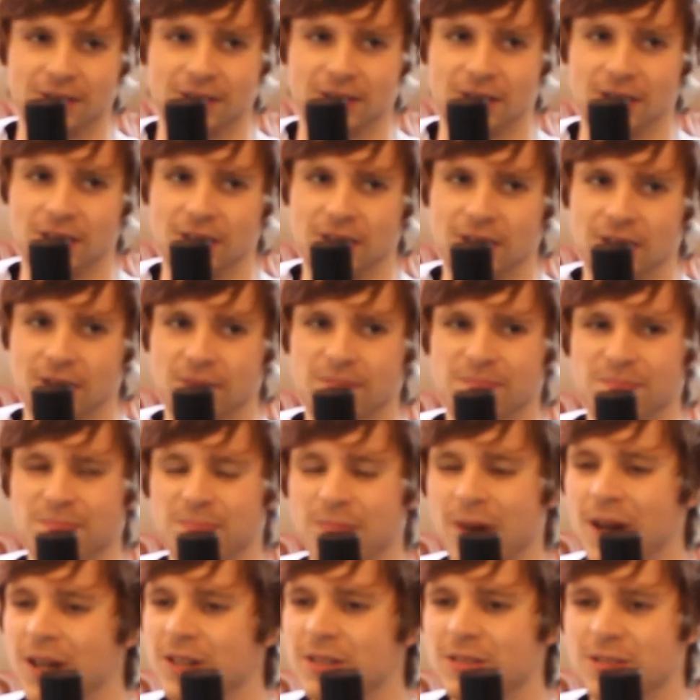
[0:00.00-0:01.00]
The
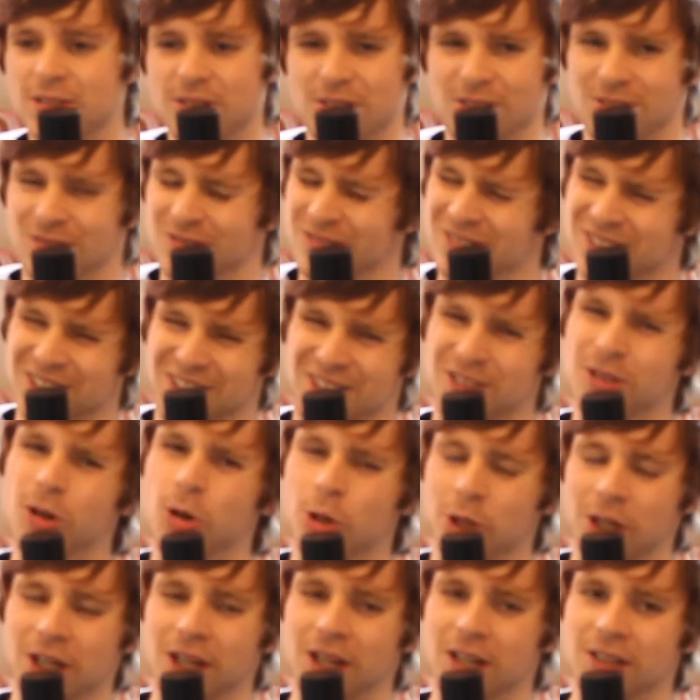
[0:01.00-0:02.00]
bench, it's
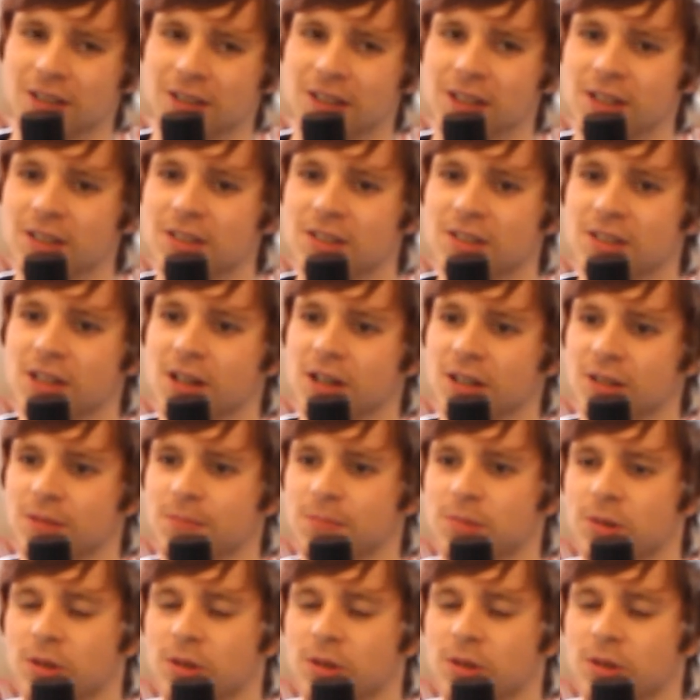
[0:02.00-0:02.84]
okay to get you started,